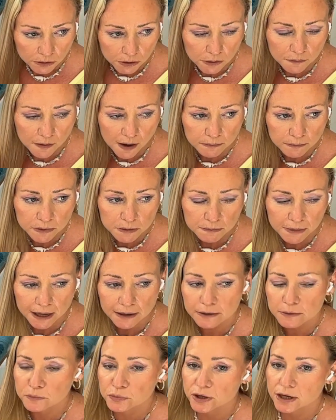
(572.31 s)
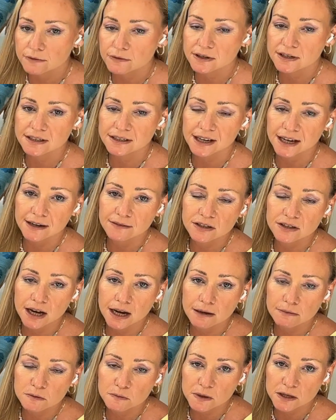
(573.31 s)
you've helped them out in previous
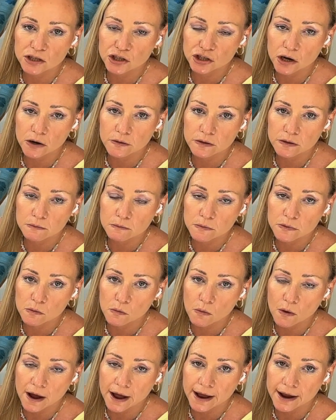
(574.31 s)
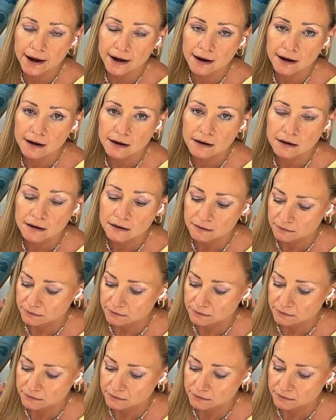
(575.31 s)
lifetimes by showing them the way.